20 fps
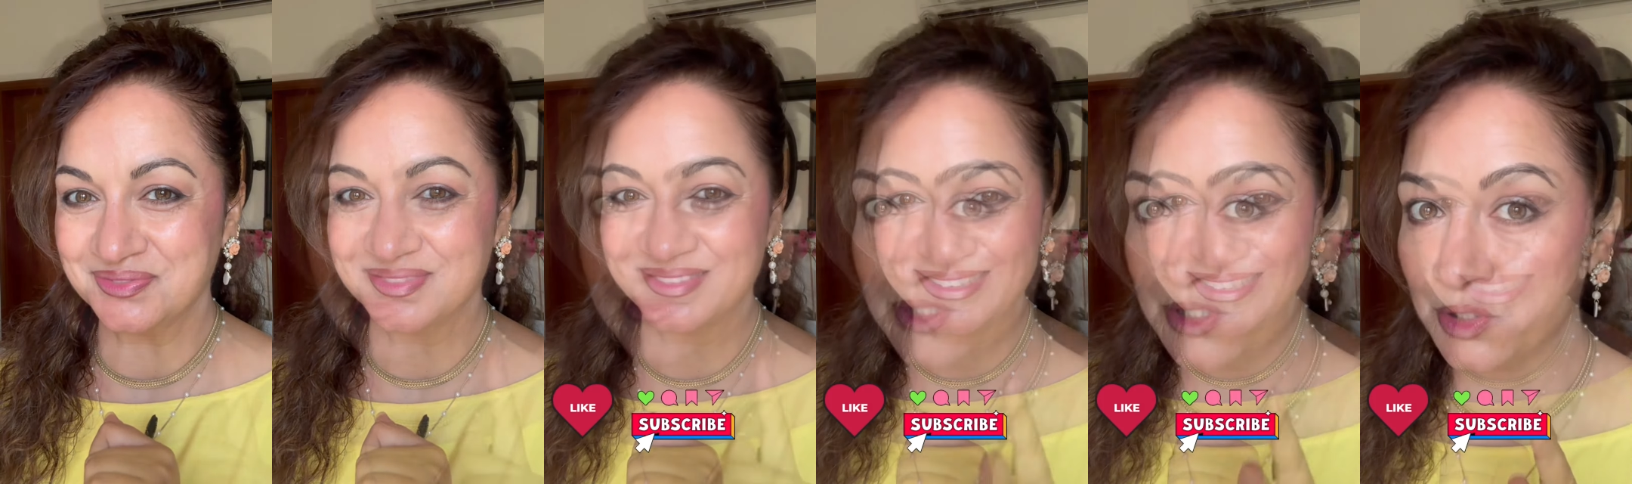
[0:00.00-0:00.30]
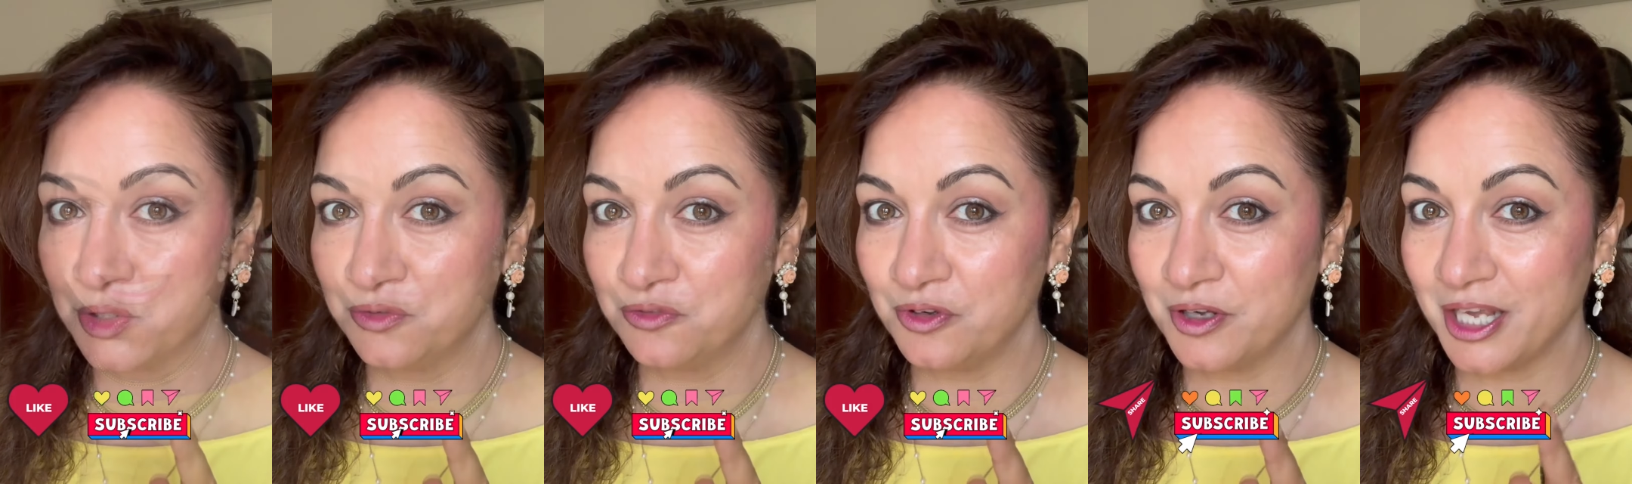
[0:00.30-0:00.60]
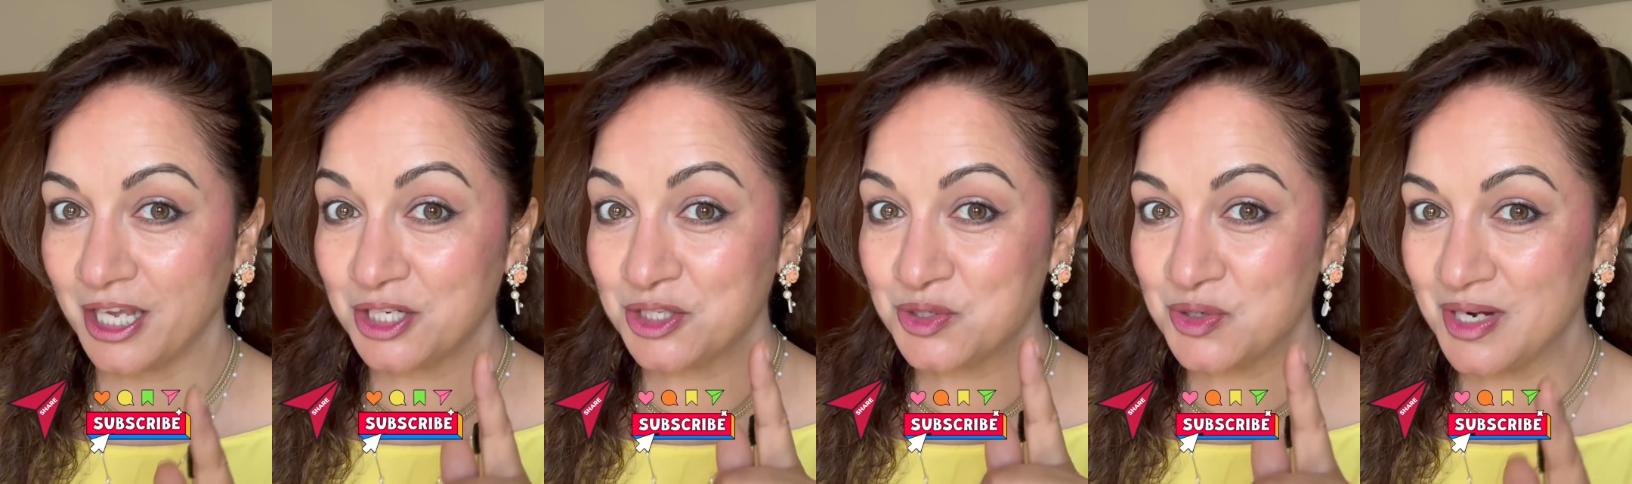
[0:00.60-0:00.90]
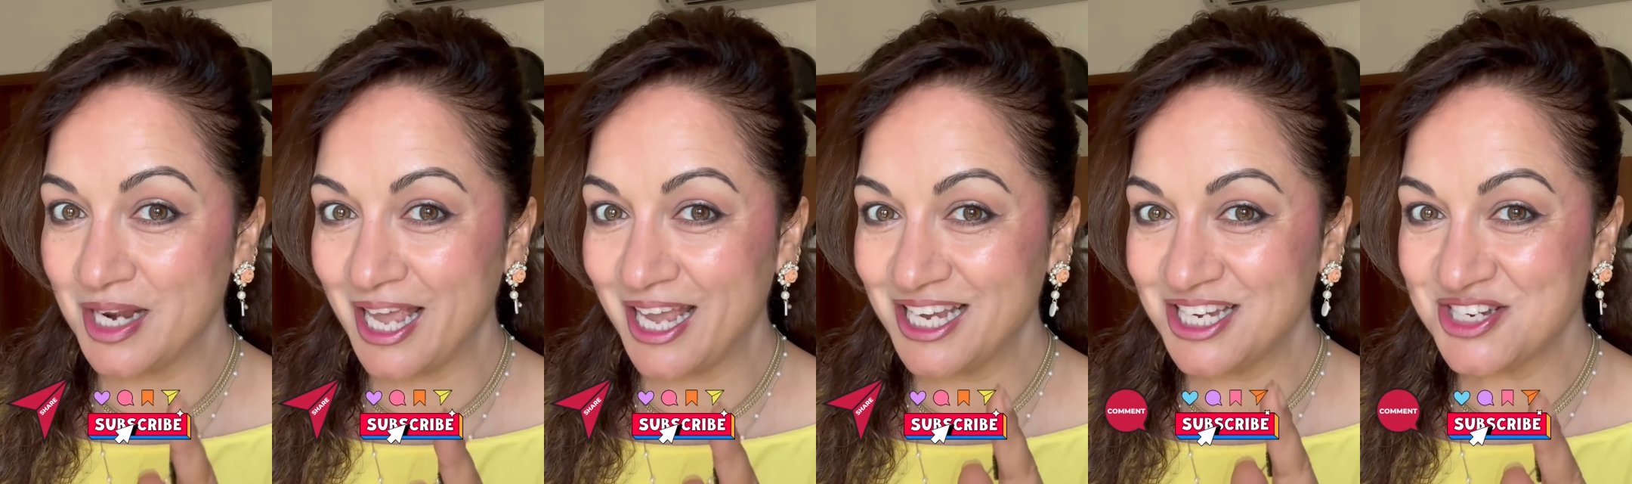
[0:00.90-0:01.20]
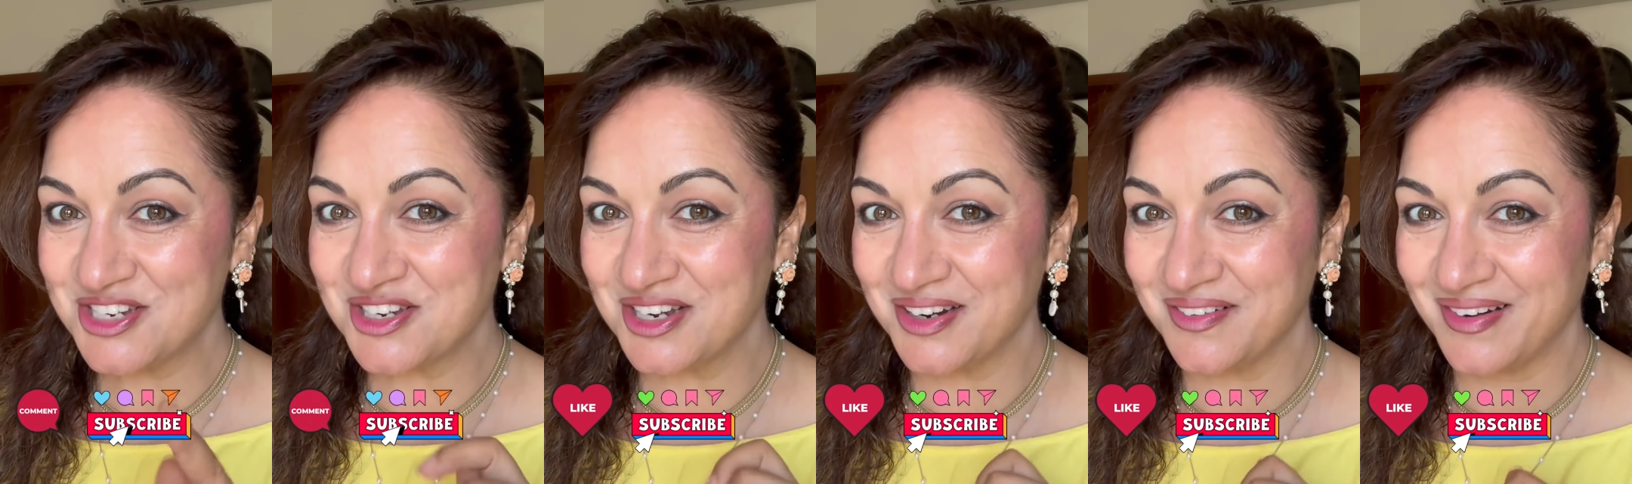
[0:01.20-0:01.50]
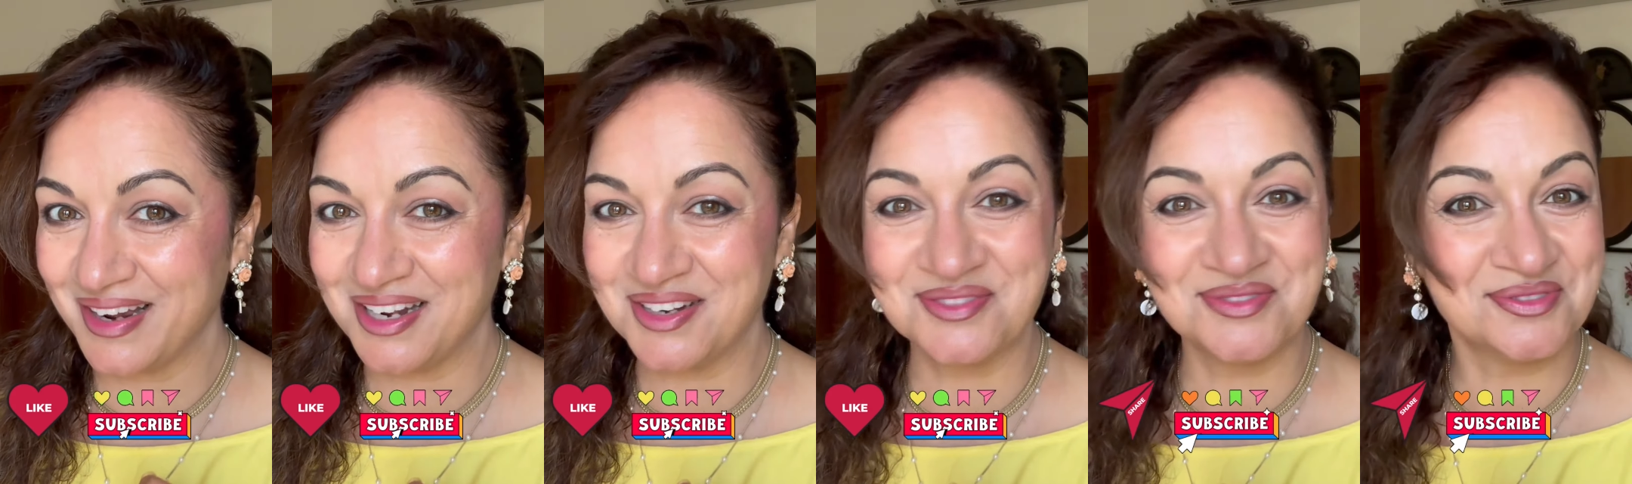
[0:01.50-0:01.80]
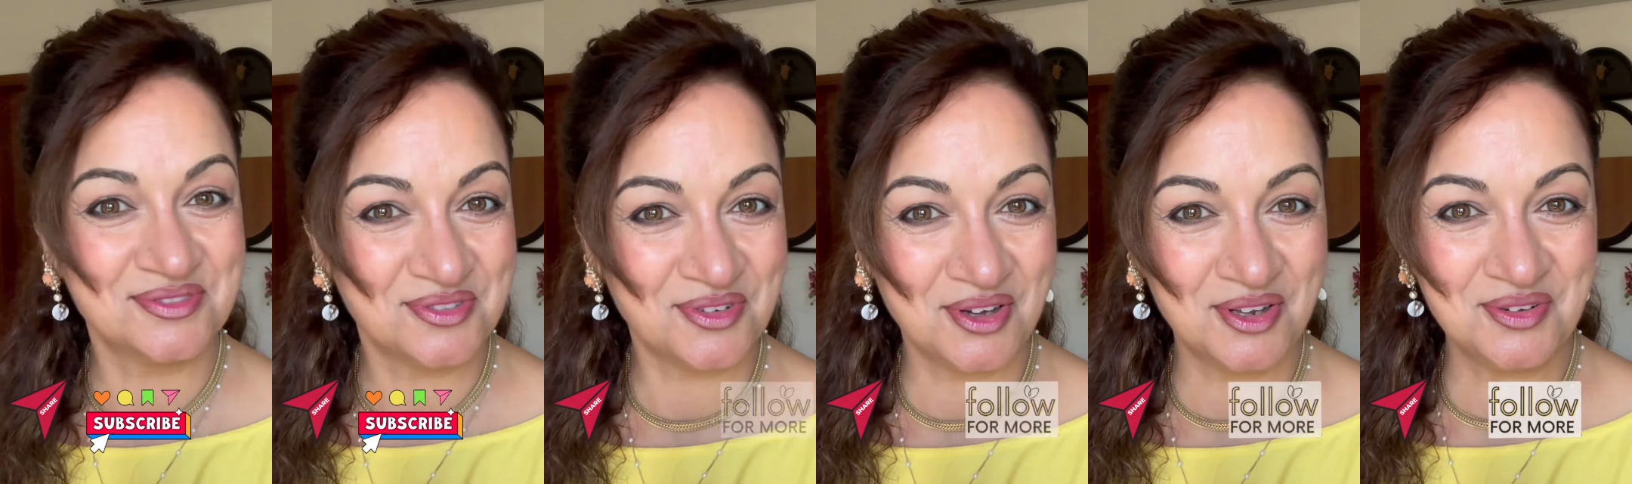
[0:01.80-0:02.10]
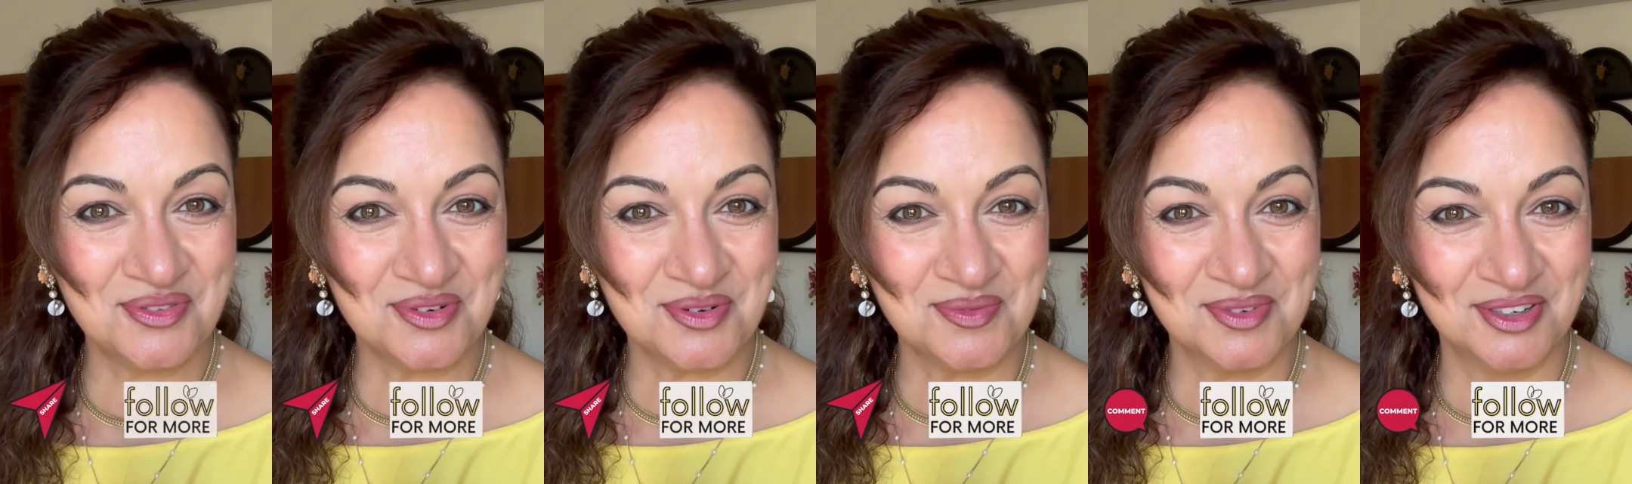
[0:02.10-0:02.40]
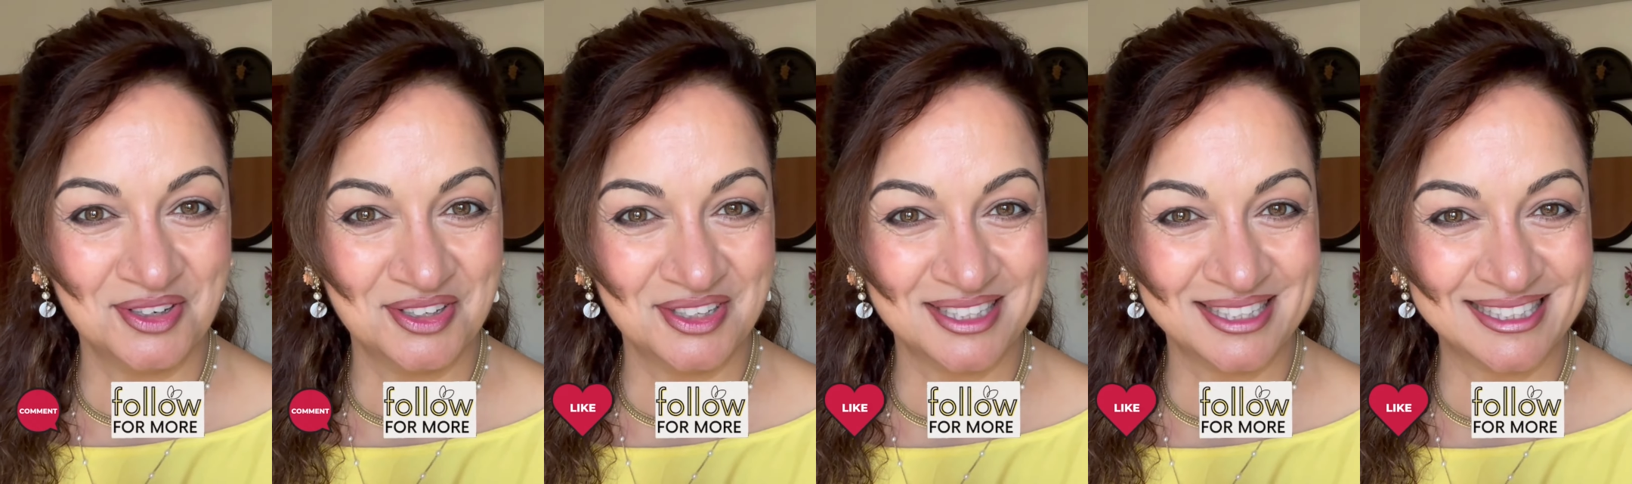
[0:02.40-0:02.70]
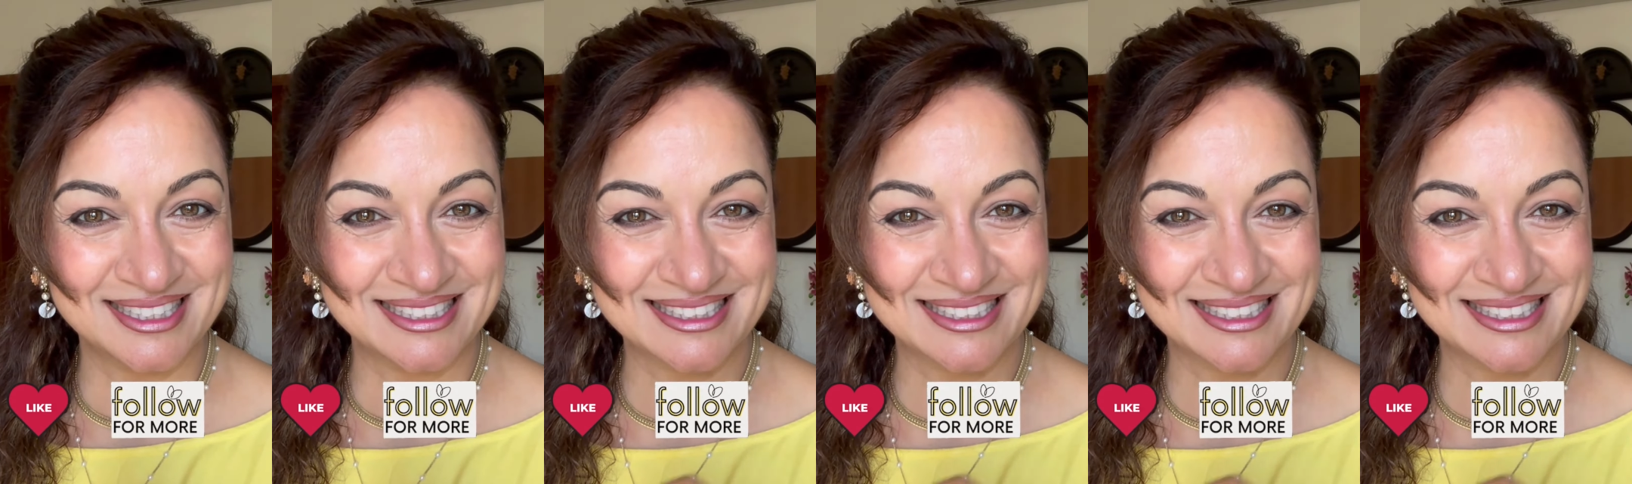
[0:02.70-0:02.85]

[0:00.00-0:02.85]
Don't forget to like, share and follow for more.